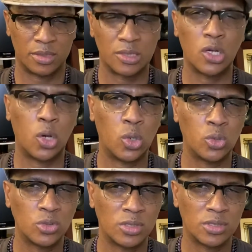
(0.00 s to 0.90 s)

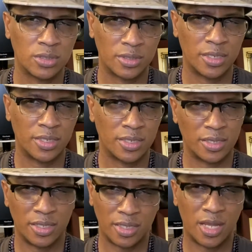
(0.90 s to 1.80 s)
goals
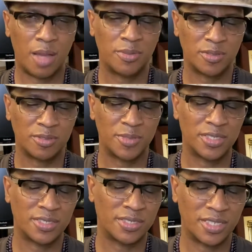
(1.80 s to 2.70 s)
and
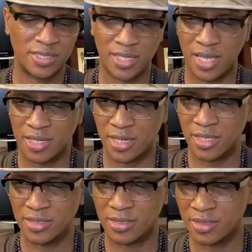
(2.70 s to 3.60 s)
accomplishments and things of that
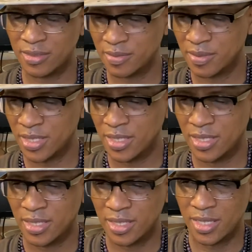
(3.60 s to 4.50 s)
nature.
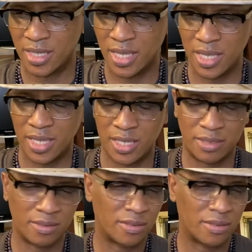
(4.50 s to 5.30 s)
And